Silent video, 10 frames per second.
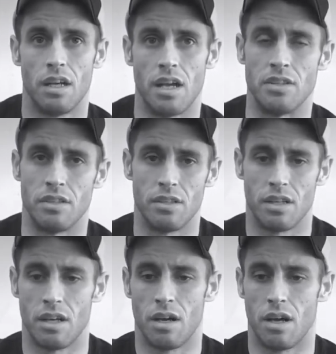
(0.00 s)
And
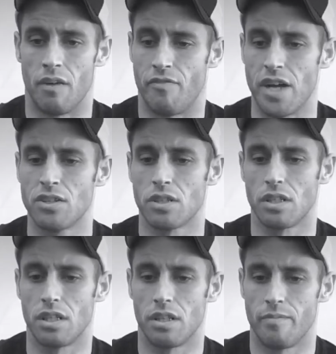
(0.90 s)

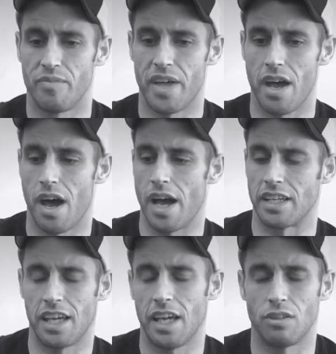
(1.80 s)
eventually that I
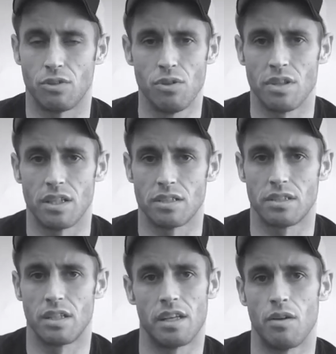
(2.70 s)
can't do this,
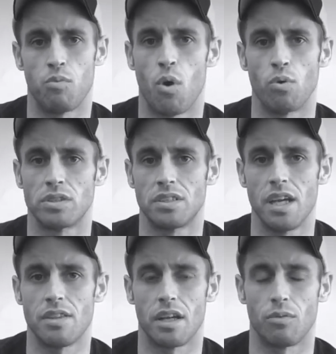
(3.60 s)
it won't
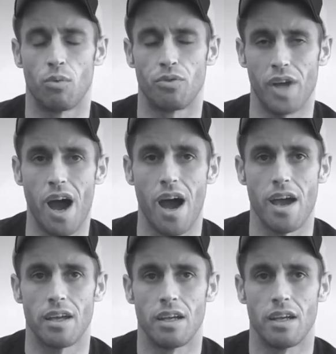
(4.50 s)
stay there. We'll die.